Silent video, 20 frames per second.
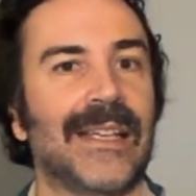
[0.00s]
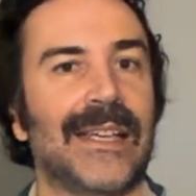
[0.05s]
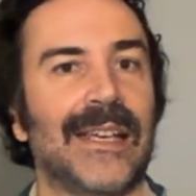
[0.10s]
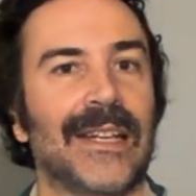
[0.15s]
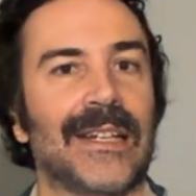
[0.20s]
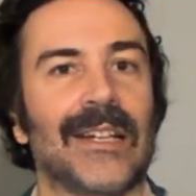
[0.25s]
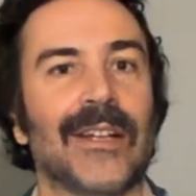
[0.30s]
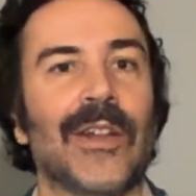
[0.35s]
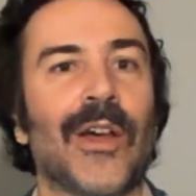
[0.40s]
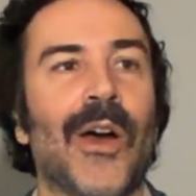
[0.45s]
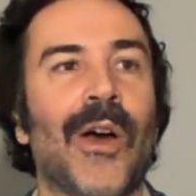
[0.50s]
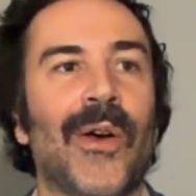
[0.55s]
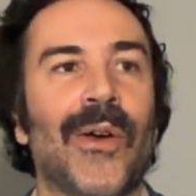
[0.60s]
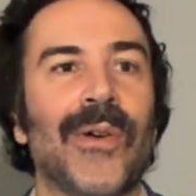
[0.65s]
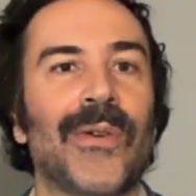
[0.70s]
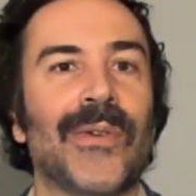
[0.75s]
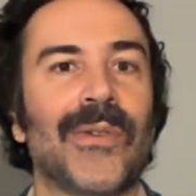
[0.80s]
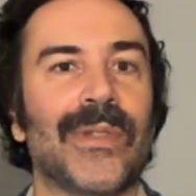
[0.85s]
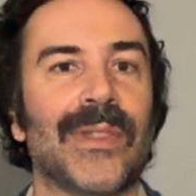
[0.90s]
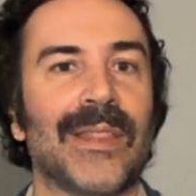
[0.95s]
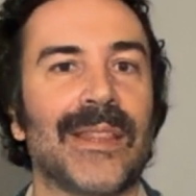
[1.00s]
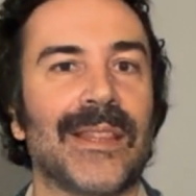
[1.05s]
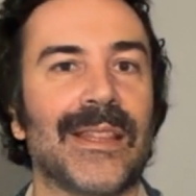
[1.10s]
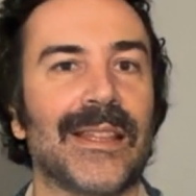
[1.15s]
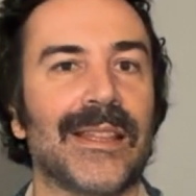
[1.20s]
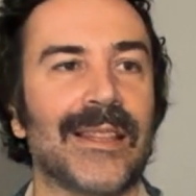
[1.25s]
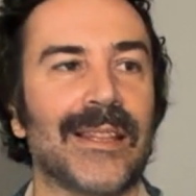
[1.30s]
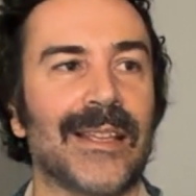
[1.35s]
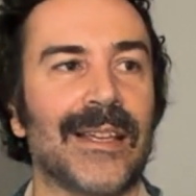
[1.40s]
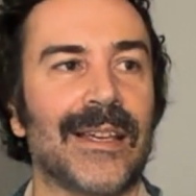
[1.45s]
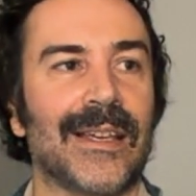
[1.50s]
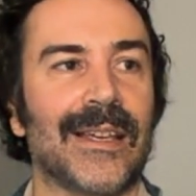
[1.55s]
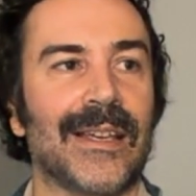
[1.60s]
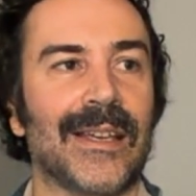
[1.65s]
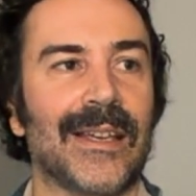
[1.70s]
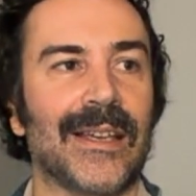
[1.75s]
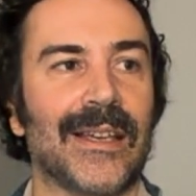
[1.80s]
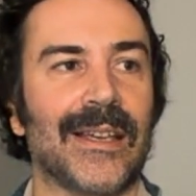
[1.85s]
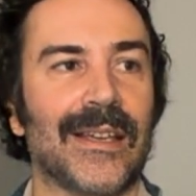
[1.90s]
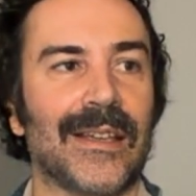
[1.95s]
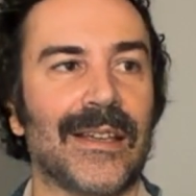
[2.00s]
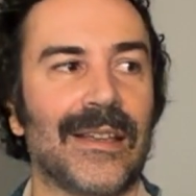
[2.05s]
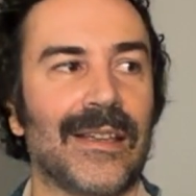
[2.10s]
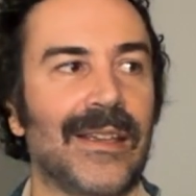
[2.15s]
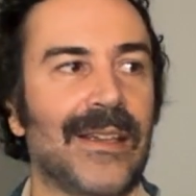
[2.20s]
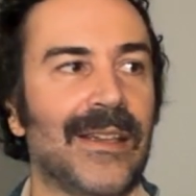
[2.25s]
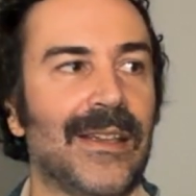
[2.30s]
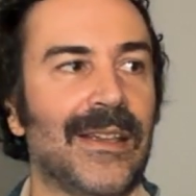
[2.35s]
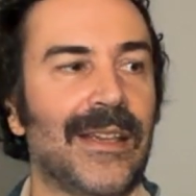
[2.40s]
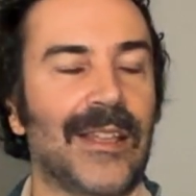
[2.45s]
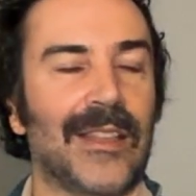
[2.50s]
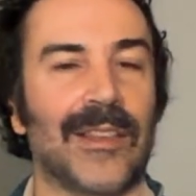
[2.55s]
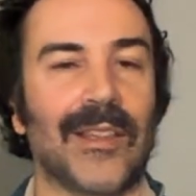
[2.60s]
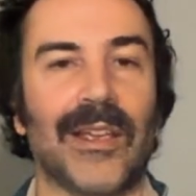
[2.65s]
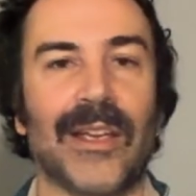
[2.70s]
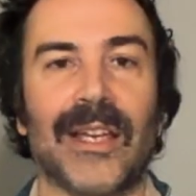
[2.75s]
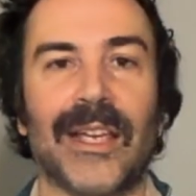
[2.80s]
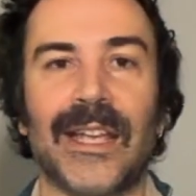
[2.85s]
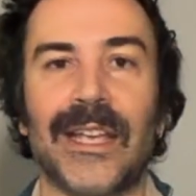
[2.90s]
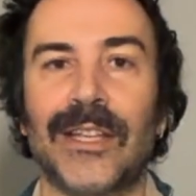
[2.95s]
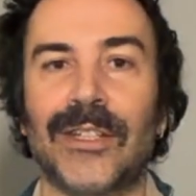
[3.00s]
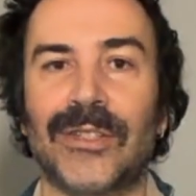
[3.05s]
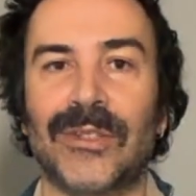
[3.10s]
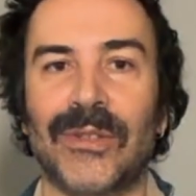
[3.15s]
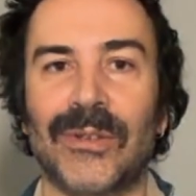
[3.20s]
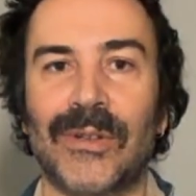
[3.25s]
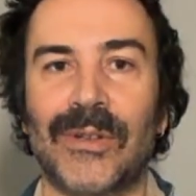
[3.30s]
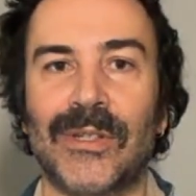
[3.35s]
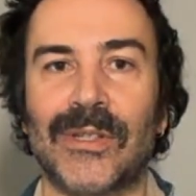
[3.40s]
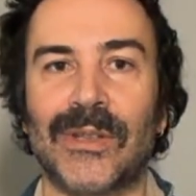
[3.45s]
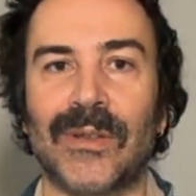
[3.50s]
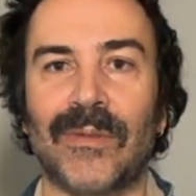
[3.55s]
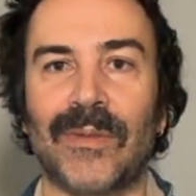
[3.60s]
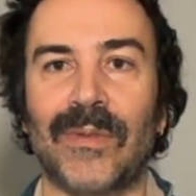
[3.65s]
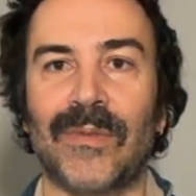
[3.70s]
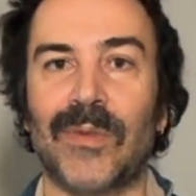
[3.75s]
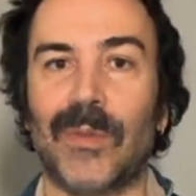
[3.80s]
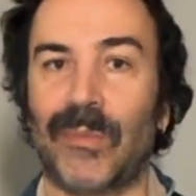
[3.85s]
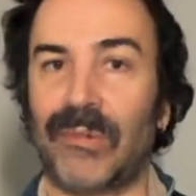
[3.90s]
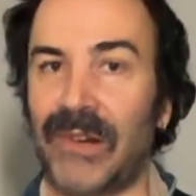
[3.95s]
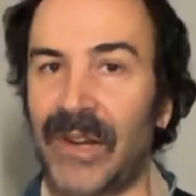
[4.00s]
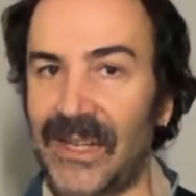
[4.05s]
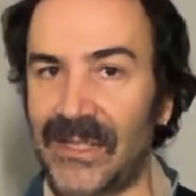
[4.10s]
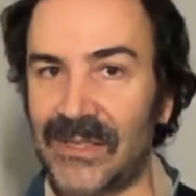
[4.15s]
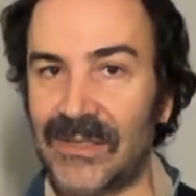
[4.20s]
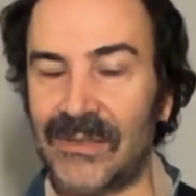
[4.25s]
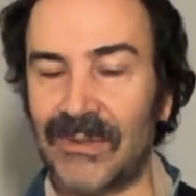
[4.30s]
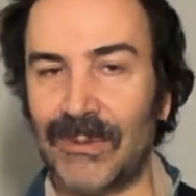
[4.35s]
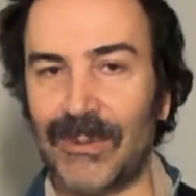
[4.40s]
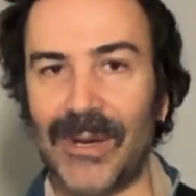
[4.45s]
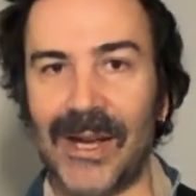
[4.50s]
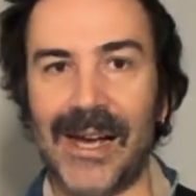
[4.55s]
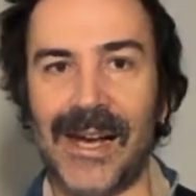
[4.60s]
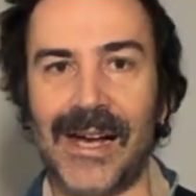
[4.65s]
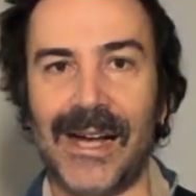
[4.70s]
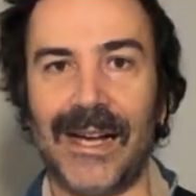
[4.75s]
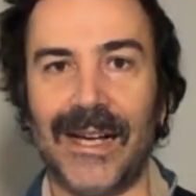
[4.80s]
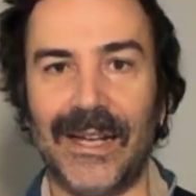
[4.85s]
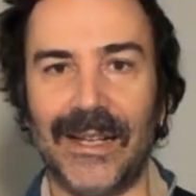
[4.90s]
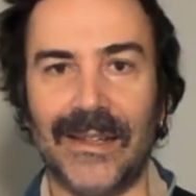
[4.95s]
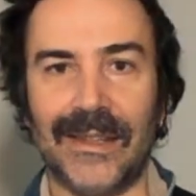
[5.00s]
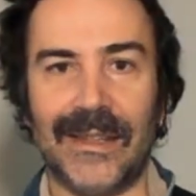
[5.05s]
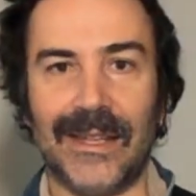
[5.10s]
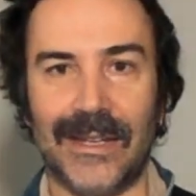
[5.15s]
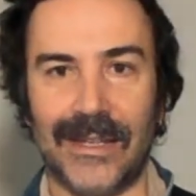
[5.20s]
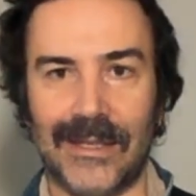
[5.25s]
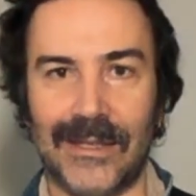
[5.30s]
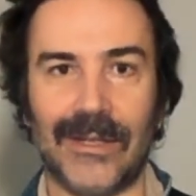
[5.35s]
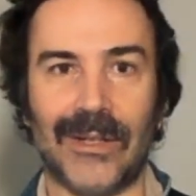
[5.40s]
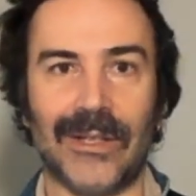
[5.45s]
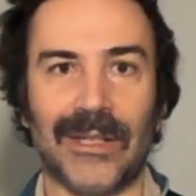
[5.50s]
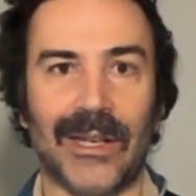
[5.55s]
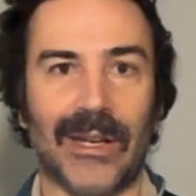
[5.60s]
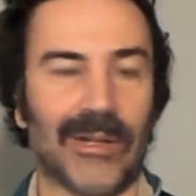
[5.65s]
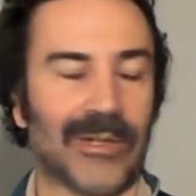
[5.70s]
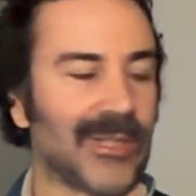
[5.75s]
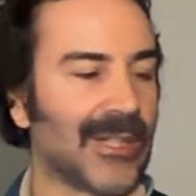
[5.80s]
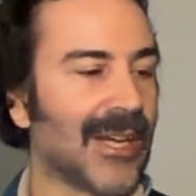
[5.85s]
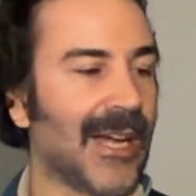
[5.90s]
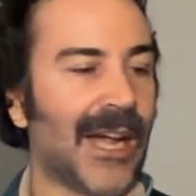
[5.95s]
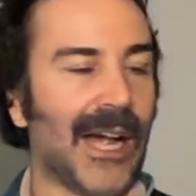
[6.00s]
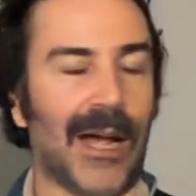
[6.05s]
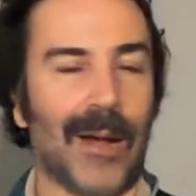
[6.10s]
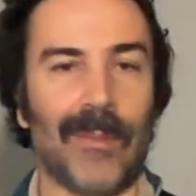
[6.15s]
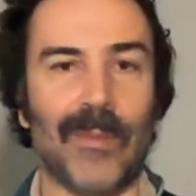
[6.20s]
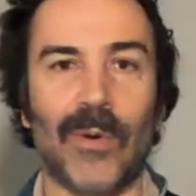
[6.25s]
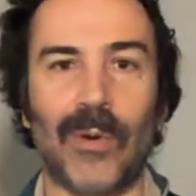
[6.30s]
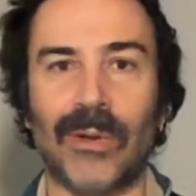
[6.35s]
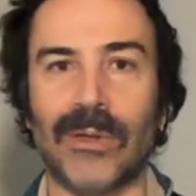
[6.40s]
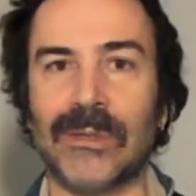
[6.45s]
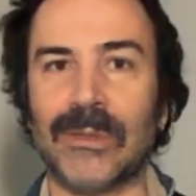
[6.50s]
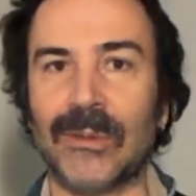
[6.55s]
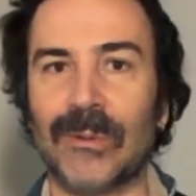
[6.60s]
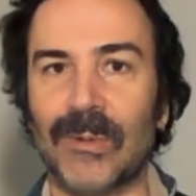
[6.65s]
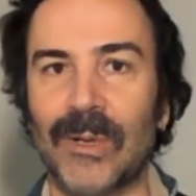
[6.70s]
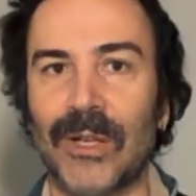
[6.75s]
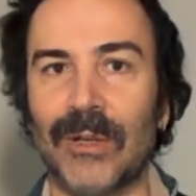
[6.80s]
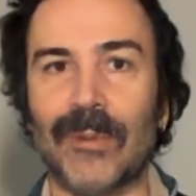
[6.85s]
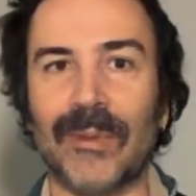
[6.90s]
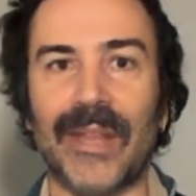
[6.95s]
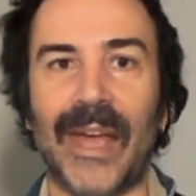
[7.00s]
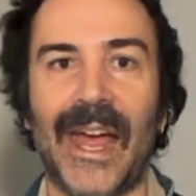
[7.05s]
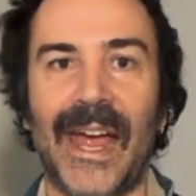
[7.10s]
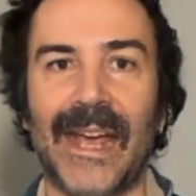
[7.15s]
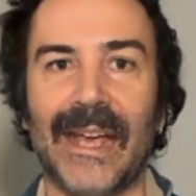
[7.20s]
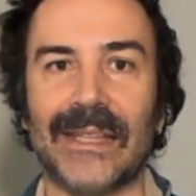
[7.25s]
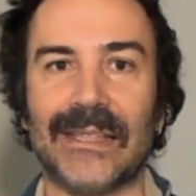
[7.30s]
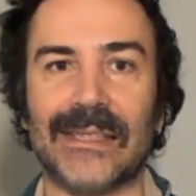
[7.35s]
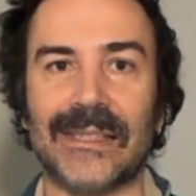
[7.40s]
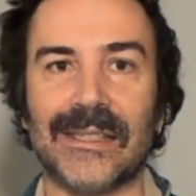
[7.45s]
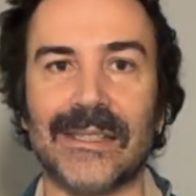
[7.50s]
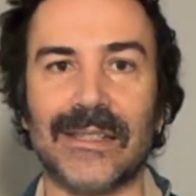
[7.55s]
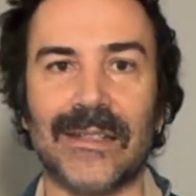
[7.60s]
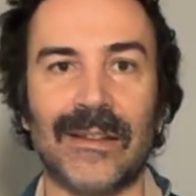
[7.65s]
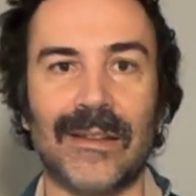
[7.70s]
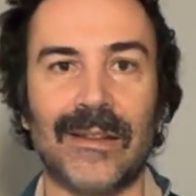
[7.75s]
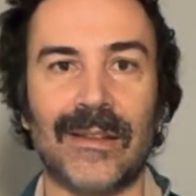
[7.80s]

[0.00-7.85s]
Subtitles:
I know the issues of if you press too hard, then it's going to go sharp all too well with 8s.